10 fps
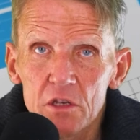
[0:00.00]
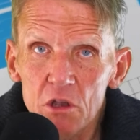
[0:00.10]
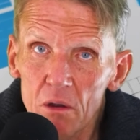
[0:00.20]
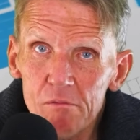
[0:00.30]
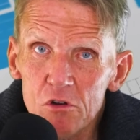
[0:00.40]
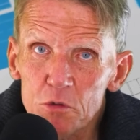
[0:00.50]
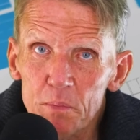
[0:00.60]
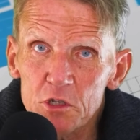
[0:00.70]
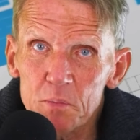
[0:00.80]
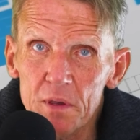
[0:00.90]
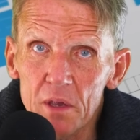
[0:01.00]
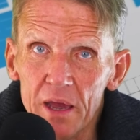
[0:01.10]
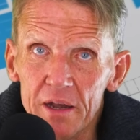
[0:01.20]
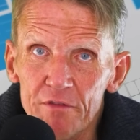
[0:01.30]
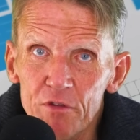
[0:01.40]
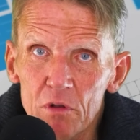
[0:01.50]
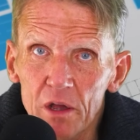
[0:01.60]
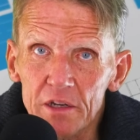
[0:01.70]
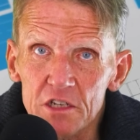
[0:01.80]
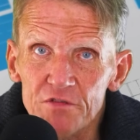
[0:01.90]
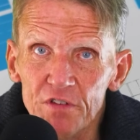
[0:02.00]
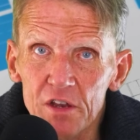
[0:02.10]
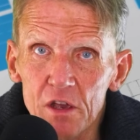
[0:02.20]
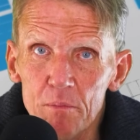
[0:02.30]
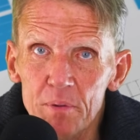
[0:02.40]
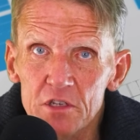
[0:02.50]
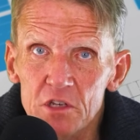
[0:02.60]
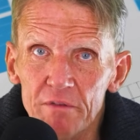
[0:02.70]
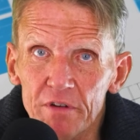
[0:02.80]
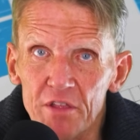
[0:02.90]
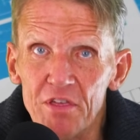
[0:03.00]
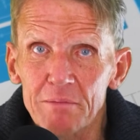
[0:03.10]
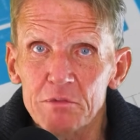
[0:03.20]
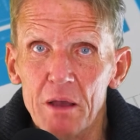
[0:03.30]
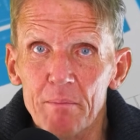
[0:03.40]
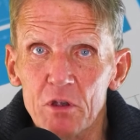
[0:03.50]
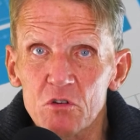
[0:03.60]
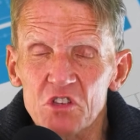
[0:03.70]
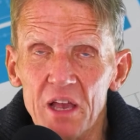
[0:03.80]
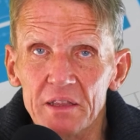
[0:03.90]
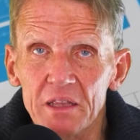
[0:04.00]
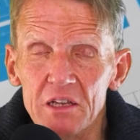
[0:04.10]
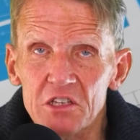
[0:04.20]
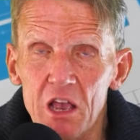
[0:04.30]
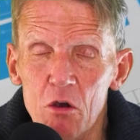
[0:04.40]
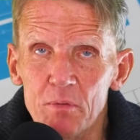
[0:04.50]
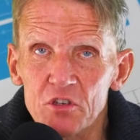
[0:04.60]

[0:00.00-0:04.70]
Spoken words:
So I'm Roger Bisbee, and if you like this video, please give it a thumbs up, because that does help